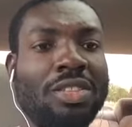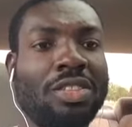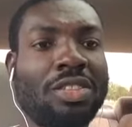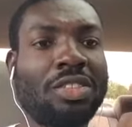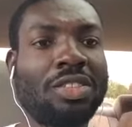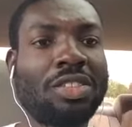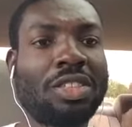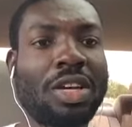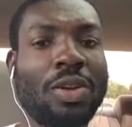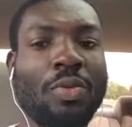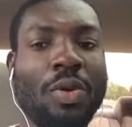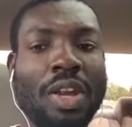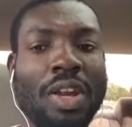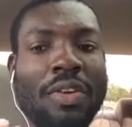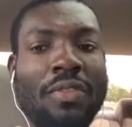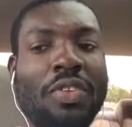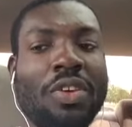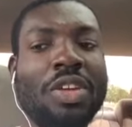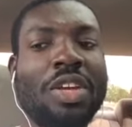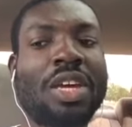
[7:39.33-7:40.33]
She said,
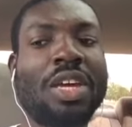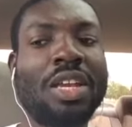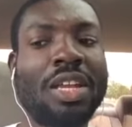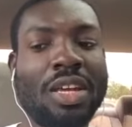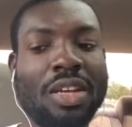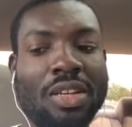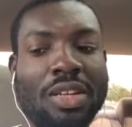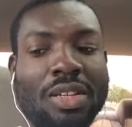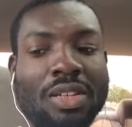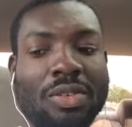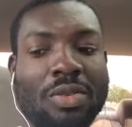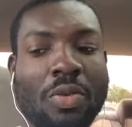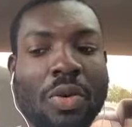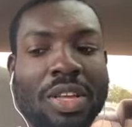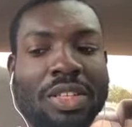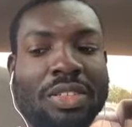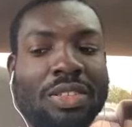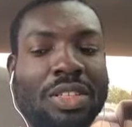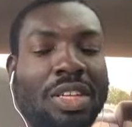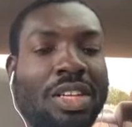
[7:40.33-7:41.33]
whenever you get a
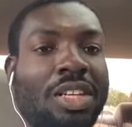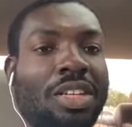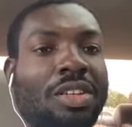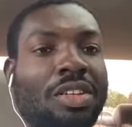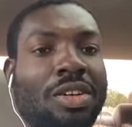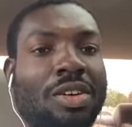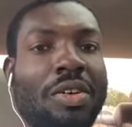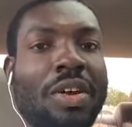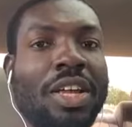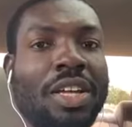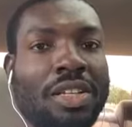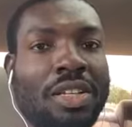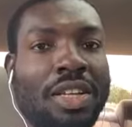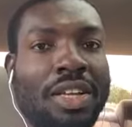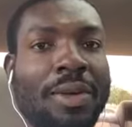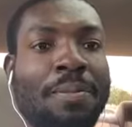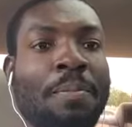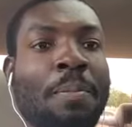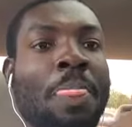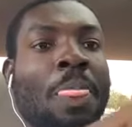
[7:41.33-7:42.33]
question incorrectly,